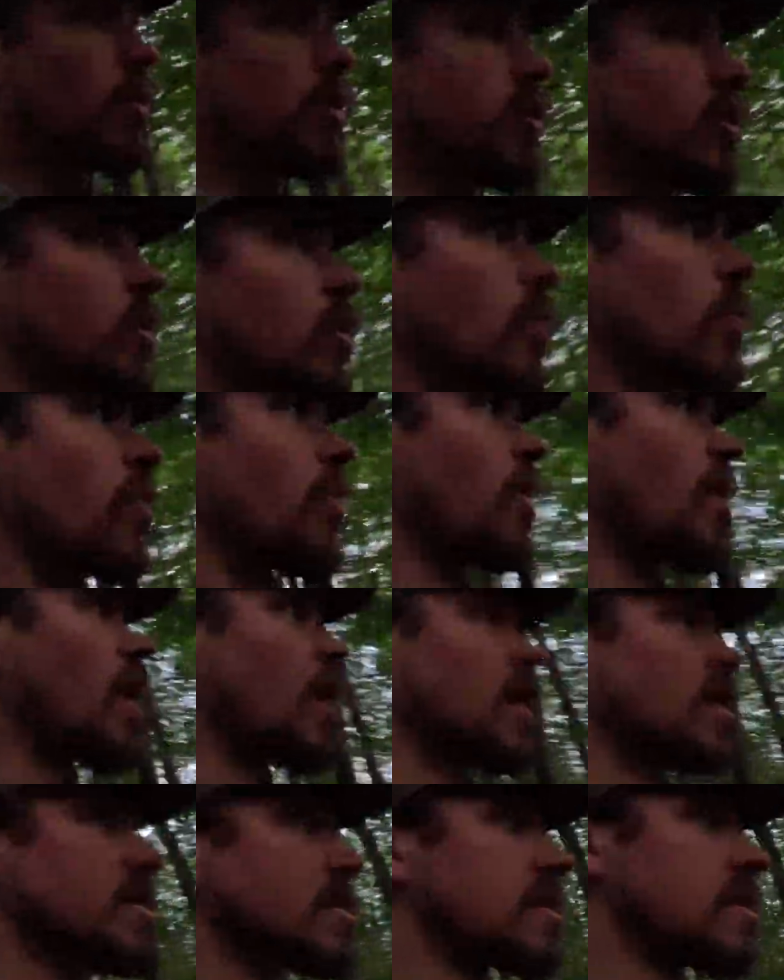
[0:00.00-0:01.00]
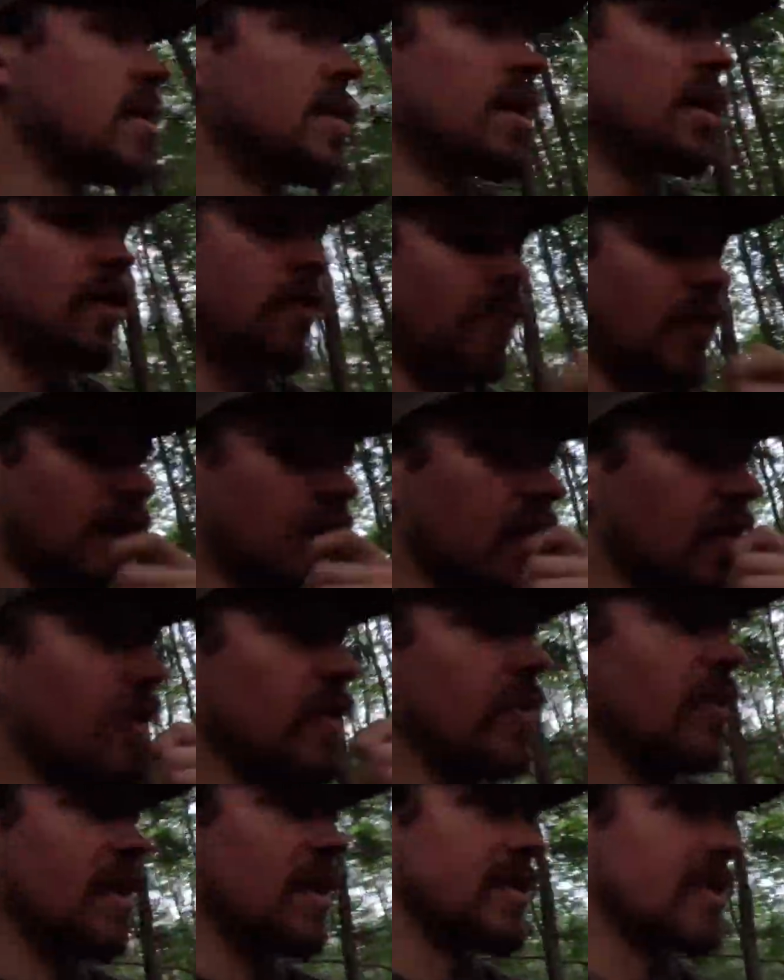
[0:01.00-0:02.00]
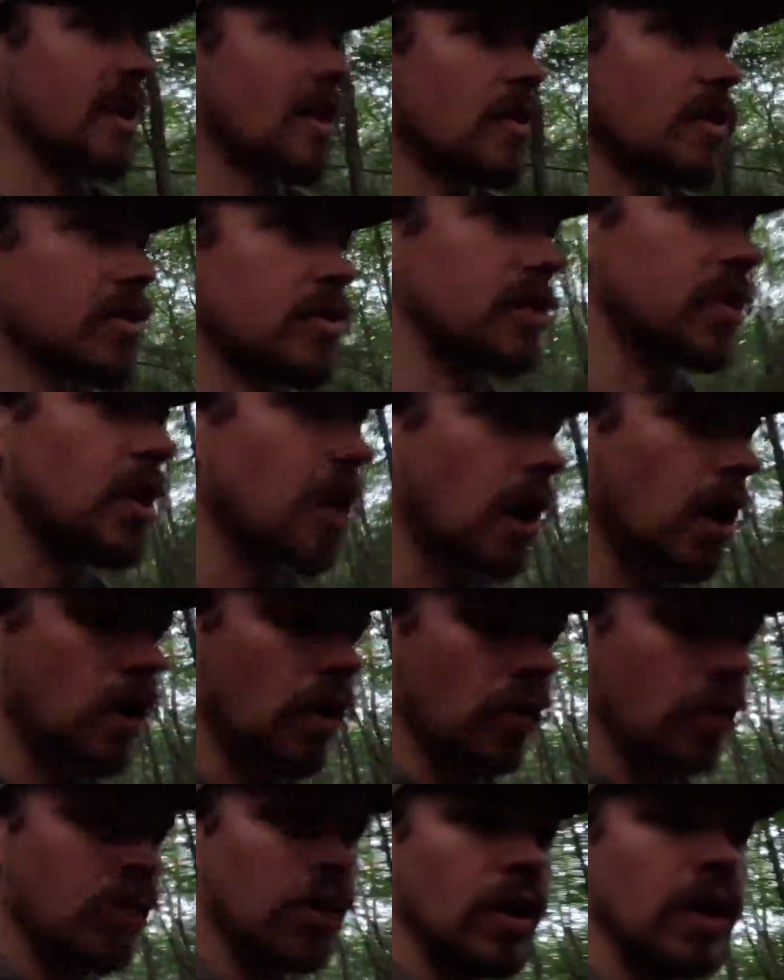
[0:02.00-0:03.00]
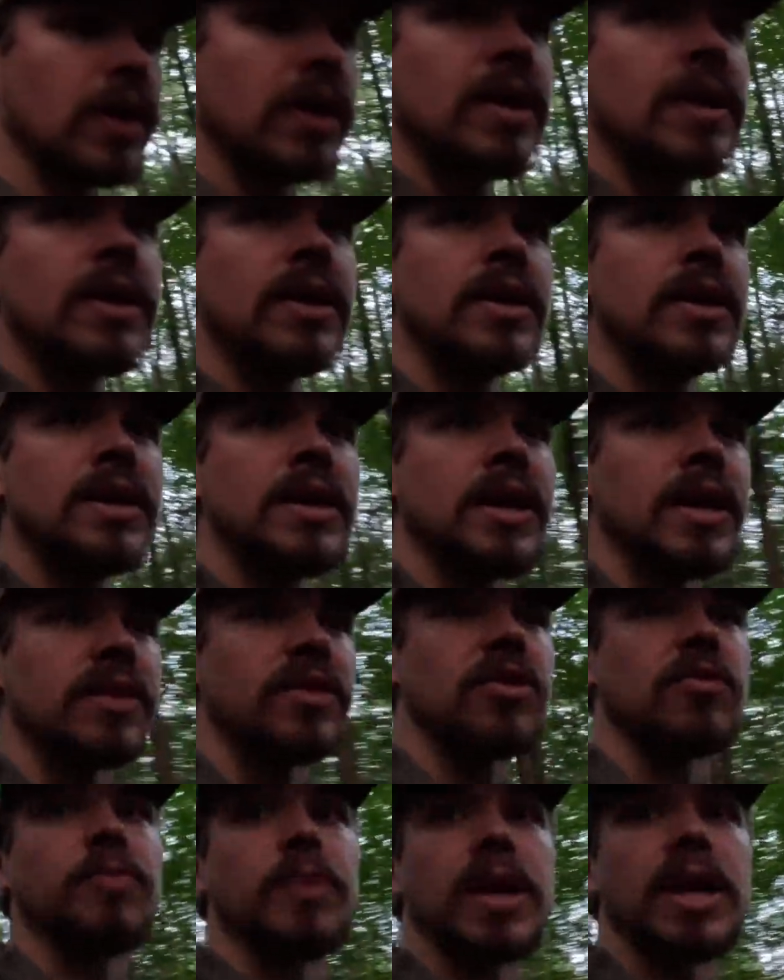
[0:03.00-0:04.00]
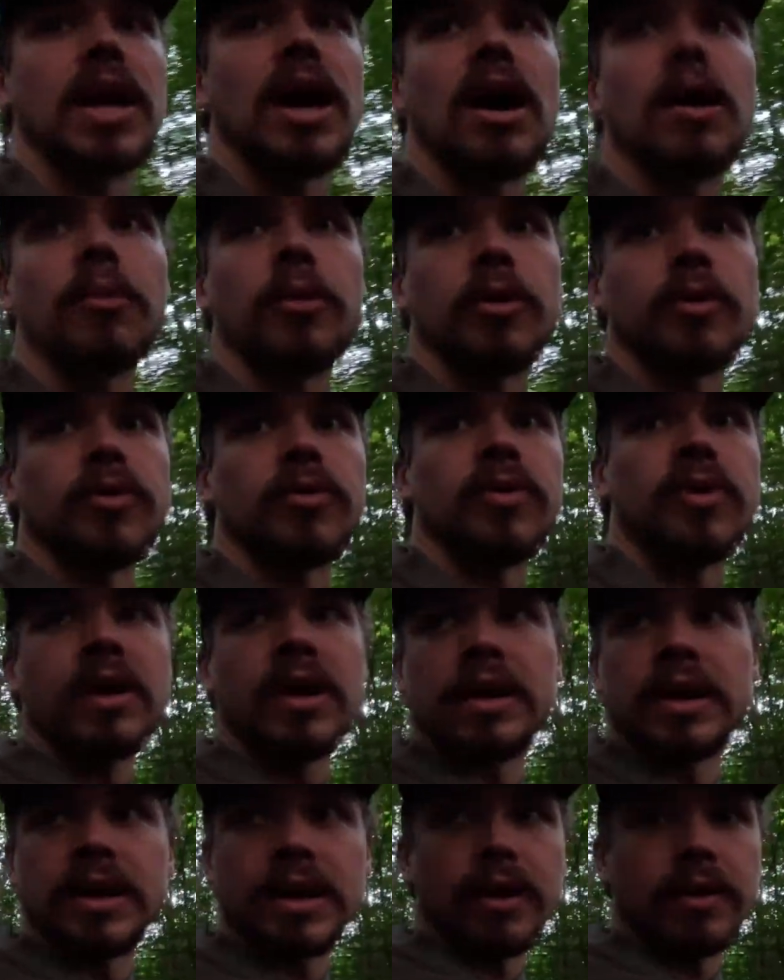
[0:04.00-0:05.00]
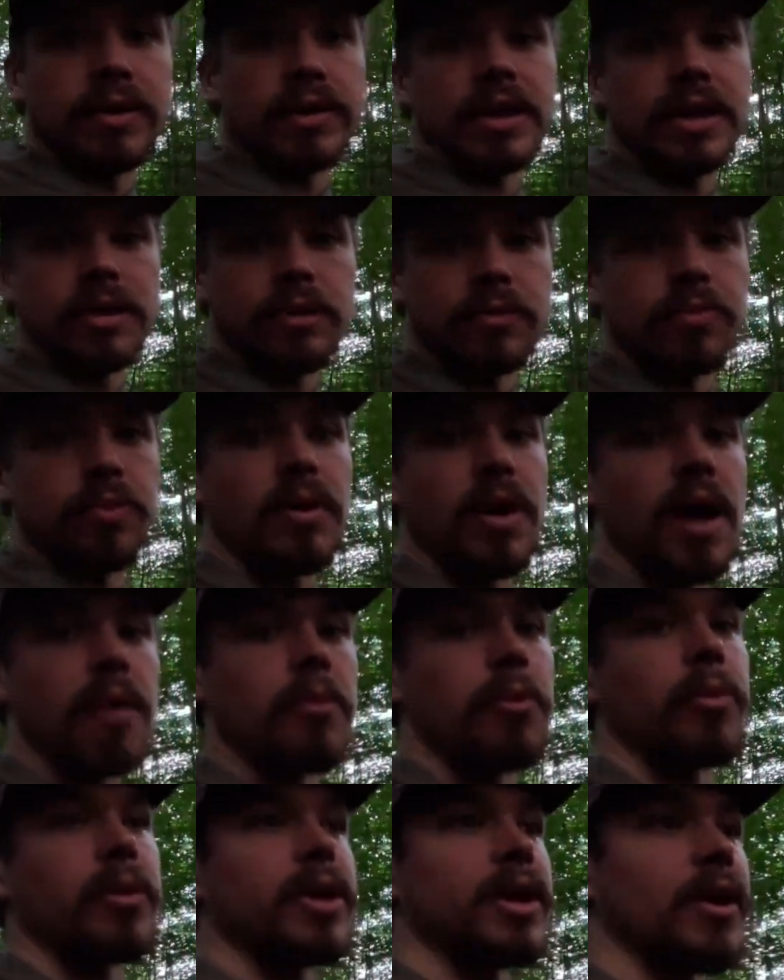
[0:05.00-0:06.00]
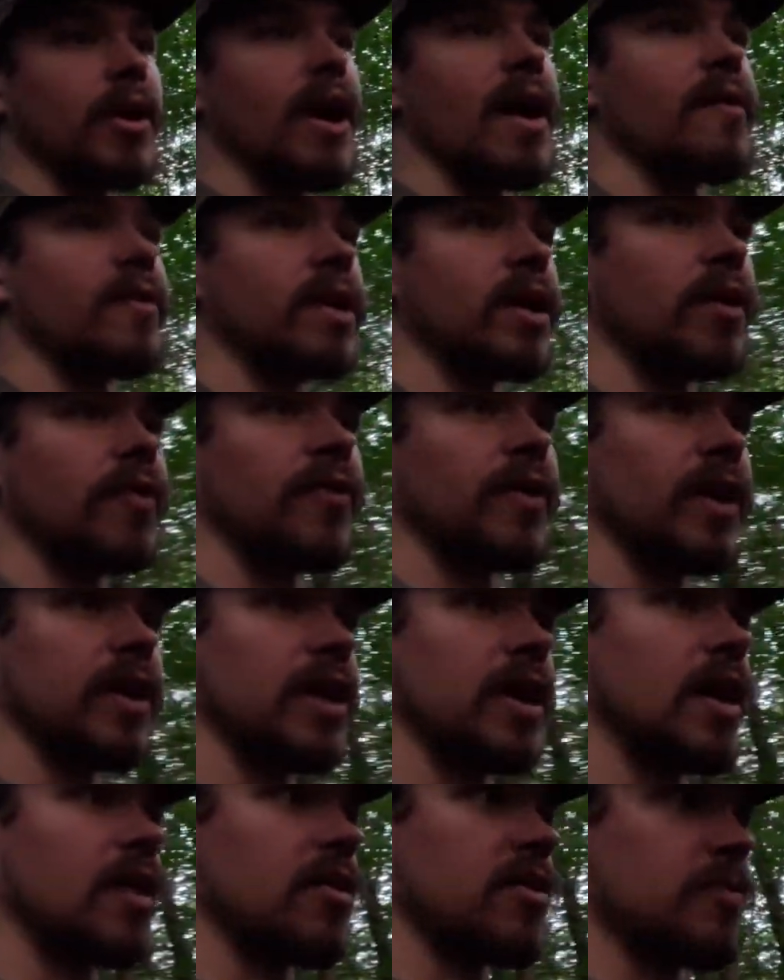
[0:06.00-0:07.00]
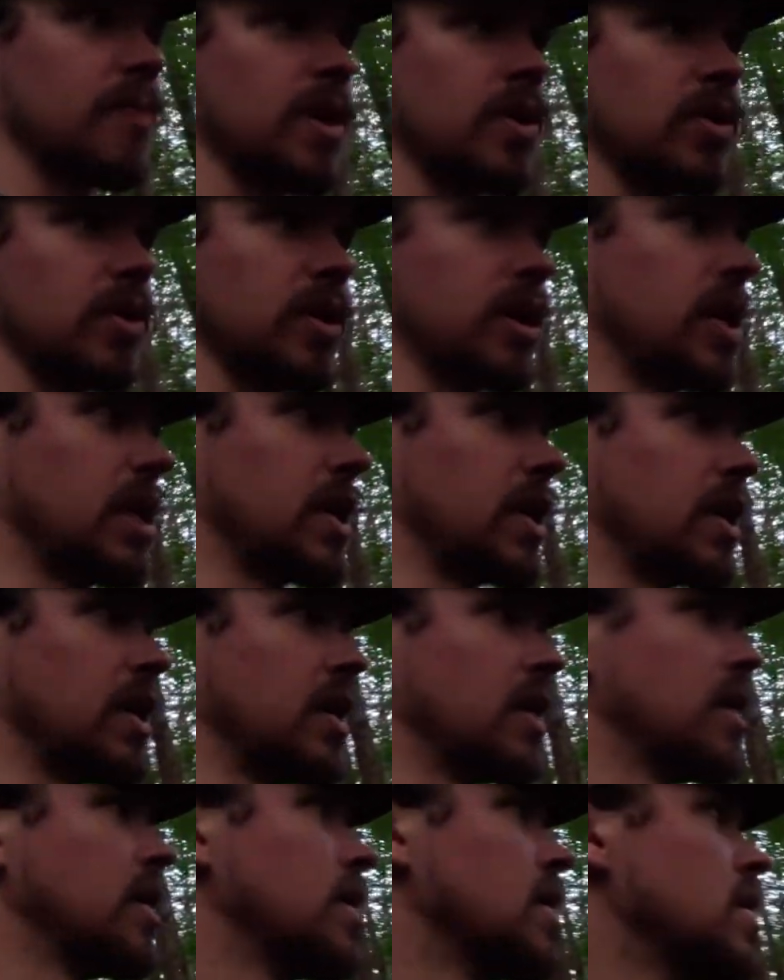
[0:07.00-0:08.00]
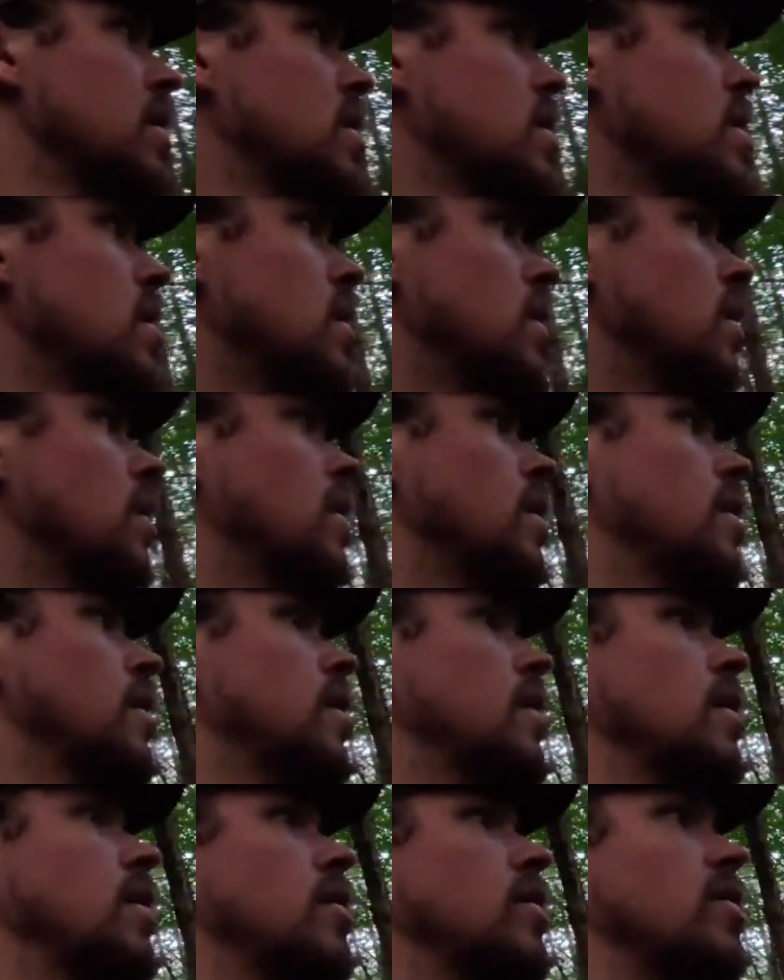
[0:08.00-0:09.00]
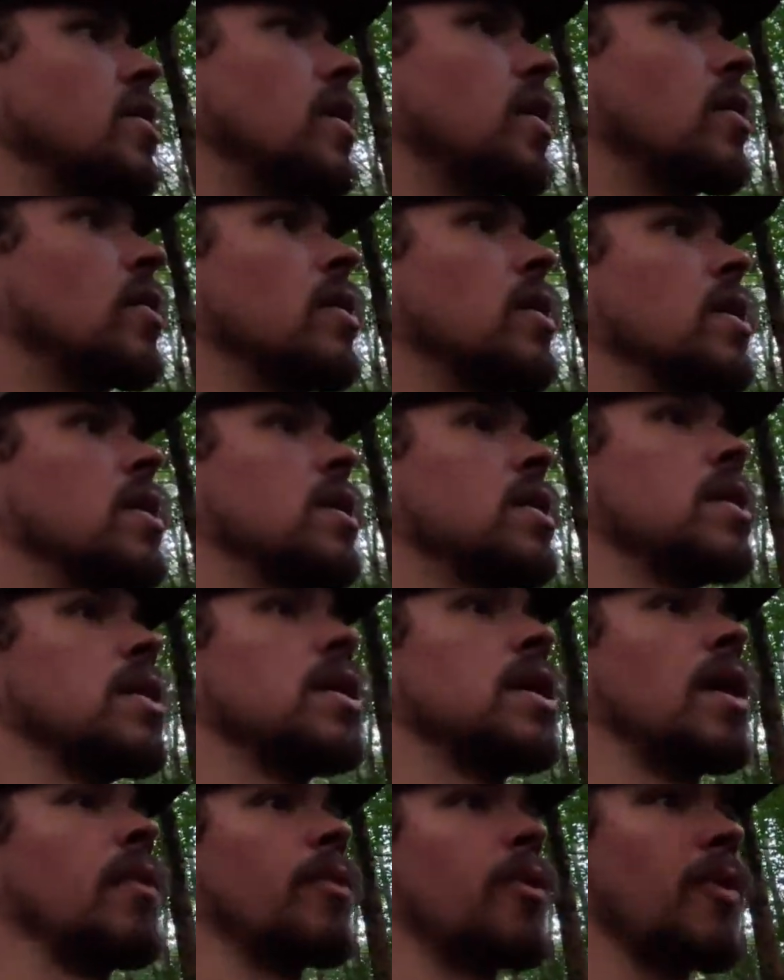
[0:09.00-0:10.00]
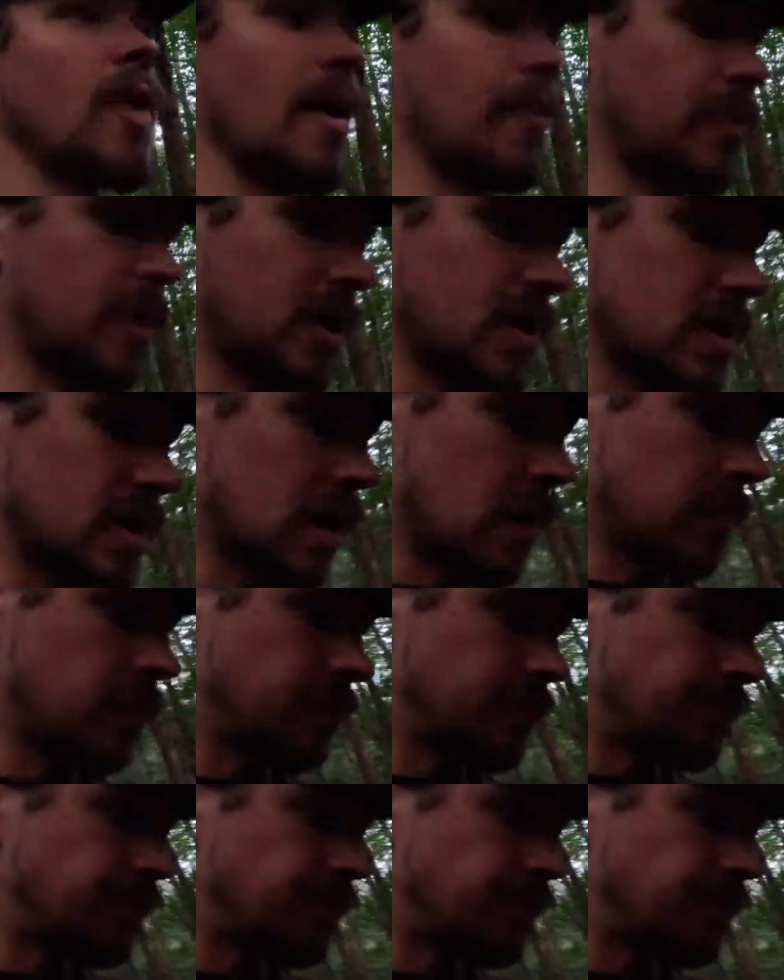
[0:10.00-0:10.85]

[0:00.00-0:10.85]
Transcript: with your own thoughts, figuring things out as you go, and just being humble, knowing that you probably don't have it all figured out, especially in here. So I'm gonna wrap things up,